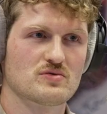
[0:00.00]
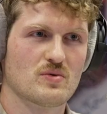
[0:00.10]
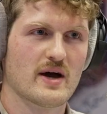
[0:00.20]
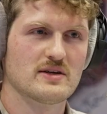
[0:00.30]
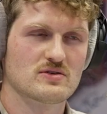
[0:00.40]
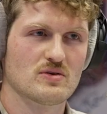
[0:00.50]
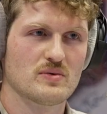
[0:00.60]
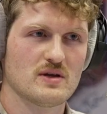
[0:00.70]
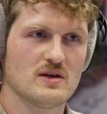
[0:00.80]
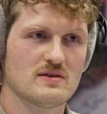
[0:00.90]
right? So
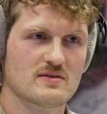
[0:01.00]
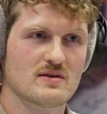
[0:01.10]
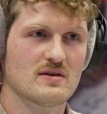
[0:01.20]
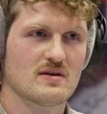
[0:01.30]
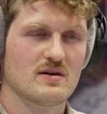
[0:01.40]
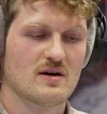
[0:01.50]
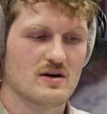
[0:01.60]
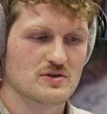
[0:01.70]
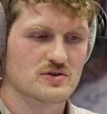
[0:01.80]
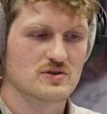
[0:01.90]
we need
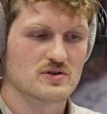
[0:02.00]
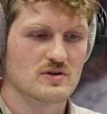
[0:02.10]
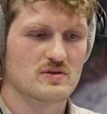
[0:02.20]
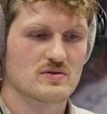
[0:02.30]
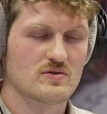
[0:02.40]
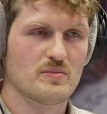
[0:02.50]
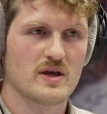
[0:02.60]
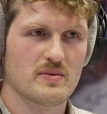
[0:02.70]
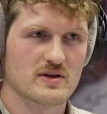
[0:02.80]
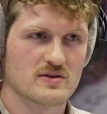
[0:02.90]
also to
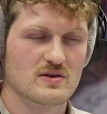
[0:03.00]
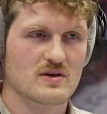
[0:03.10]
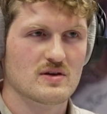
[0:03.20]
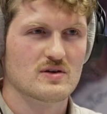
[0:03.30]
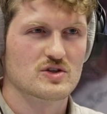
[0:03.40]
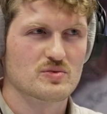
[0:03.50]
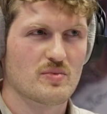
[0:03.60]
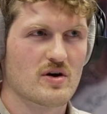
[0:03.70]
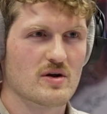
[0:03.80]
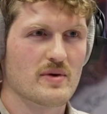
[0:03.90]
be a bit
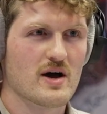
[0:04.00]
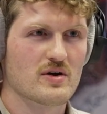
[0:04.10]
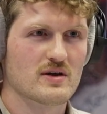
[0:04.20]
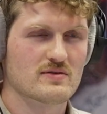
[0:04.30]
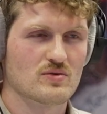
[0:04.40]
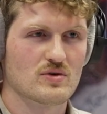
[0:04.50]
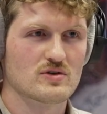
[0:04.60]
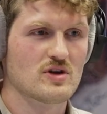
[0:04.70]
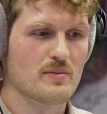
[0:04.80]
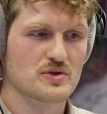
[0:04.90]
smart about it or
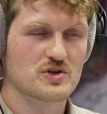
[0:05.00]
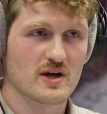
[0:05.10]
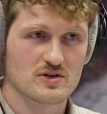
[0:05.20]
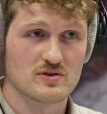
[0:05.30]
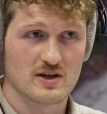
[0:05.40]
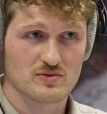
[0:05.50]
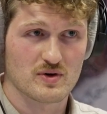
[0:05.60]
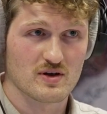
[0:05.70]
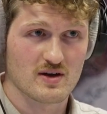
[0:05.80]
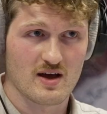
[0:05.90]
double check. So that's
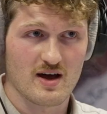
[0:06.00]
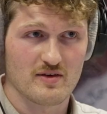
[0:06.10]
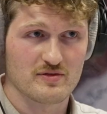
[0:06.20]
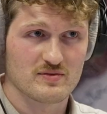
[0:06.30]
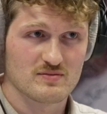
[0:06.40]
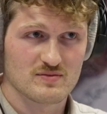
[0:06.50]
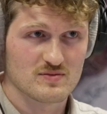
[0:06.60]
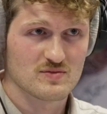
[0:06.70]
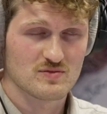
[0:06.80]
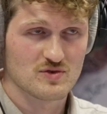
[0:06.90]
where you can have
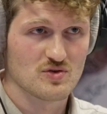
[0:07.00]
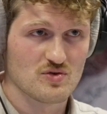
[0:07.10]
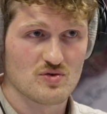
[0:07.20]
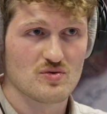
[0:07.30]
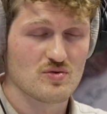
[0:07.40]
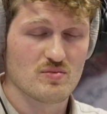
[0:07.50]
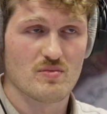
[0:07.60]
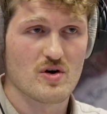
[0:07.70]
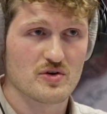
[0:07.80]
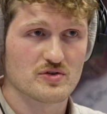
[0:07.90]
two
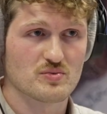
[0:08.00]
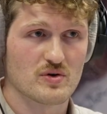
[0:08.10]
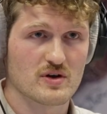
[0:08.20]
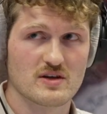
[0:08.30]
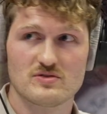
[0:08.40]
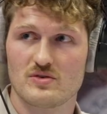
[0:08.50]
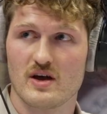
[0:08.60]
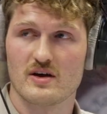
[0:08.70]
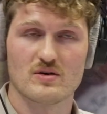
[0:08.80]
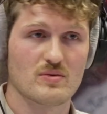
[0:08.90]
models working
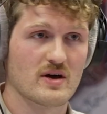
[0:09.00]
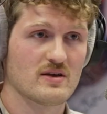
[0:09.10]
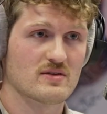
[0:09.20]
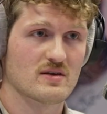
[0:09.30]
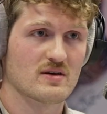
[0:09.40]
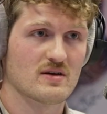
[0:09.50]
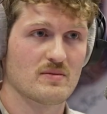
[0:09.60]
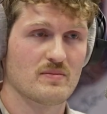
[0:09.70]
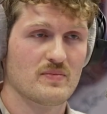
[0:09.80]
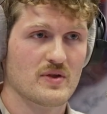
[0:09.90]
together, right?
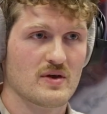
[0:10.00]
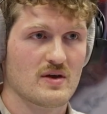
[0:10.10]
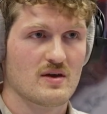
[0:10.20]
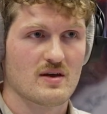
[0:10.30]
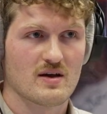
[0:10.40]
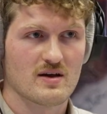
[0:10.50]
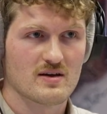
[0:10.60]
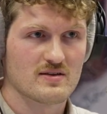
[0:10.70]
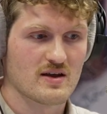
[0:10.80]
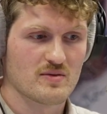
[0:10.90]

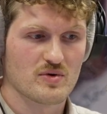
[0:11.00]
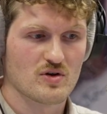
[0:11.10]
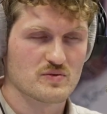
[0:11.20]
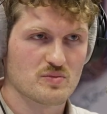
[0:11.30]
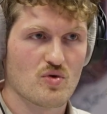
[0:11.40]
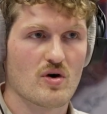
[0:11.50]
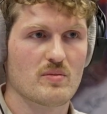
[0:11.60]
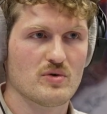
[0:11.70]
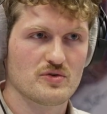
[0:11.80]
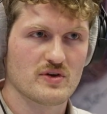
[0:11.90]
Then it becomes more
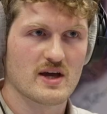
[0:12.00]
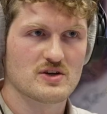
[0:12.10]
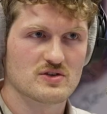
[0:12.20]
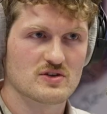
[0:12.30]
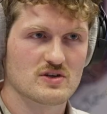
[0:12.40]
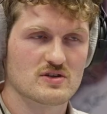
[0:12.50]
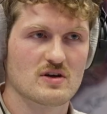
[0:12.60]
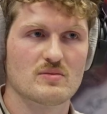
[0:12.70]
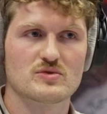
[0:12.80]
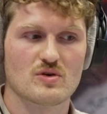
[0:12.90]
multi-agent
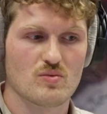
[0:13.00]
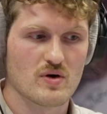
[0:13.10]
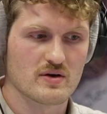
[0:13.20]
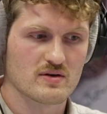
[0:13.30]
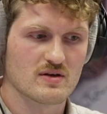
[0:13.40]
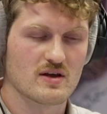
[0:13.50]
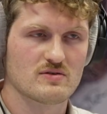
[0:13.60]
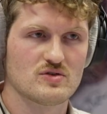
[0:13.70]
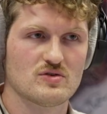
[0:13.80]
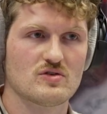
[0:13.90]
system. So one
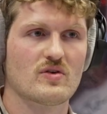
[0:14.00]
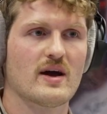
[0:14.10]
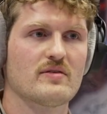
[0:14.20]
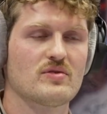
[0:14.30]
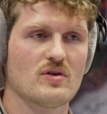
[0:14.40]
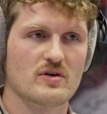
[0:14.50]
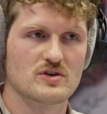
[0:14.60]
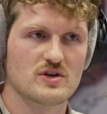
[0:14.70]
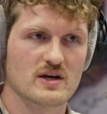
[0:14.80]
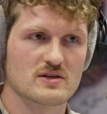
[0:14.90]
gives you the draft, the other
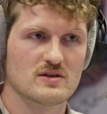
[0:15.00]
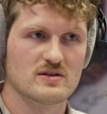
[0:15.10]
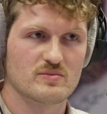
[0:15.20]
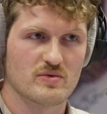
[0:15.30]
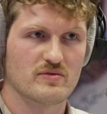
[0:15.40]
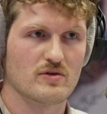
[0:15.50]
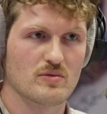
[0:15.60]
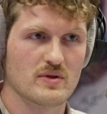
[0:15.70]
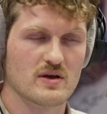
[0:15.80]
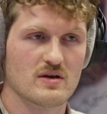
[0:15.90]
checks it,
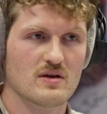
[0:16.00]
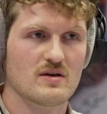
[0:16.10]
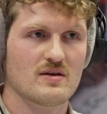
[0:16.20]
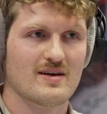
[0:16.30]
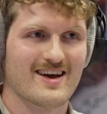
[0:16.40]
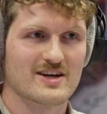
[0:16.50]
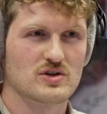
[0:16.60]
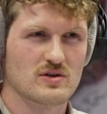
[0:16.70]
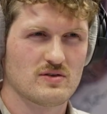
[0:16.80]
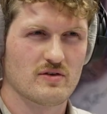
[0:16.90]
preferably
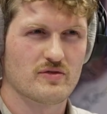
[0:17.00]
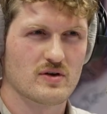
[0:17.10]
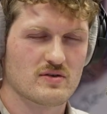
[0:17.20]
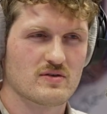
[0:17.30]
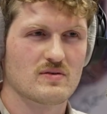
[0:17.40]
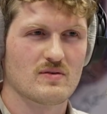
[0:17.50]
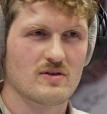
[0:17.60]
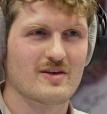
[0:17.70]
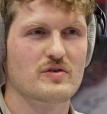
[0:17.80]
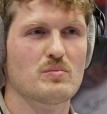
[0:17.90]
actually a different
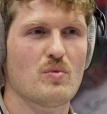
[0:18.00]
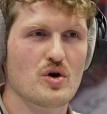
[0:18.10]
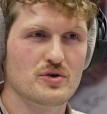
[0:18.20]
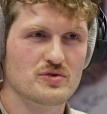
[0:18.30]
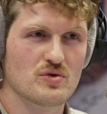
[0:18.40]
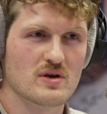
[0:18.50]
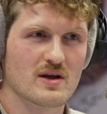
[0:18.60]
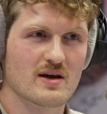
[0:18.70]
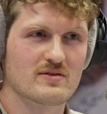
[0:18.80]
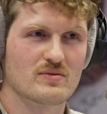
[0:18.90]
model doing
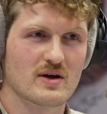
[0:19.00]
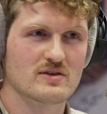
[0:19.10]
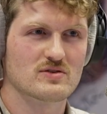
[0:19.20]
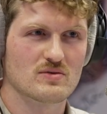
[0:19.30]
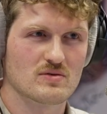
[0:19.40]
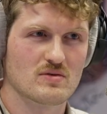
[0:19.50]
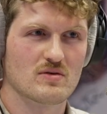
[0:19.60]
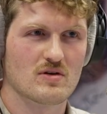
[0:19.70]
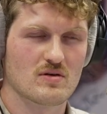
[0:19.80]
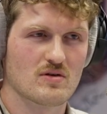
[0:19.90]
that, right? So
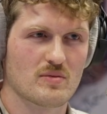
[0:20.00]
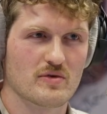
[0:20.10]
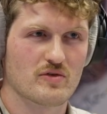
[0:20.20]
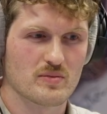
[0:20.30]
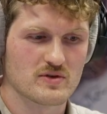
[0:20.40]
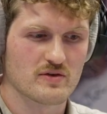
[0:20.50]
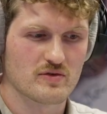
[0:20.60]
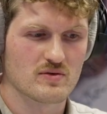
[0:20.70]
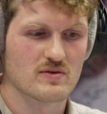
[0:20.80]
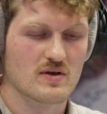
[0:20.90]
coming from a
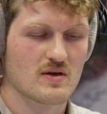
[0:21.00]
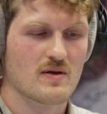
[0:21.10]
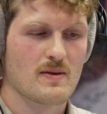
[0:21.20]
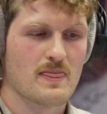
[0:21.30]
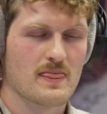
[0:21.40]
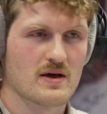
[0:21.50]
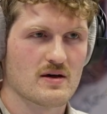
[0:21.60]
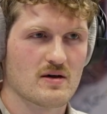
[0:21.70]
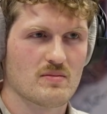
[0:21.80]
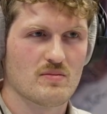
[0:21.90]
different
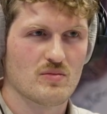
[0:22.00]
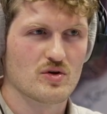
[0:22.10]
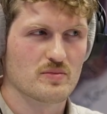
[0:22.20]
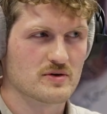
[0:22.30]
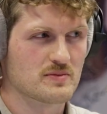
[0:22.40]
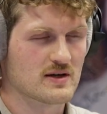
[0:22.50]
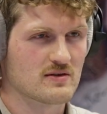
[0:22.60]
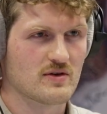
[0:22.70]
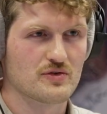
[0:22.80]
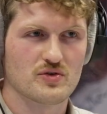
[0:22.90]
model
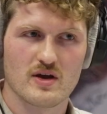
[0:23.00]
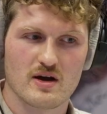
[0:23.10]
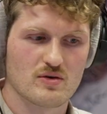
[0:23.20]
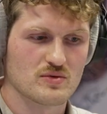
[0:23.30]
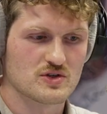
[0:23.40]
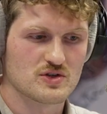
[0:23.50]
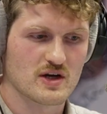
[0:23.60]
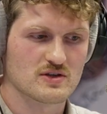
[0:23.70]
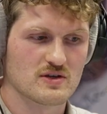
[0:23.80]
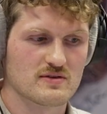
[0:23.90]
perspective altogether, which
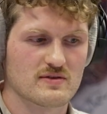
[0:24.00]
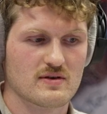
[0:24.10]
checks it.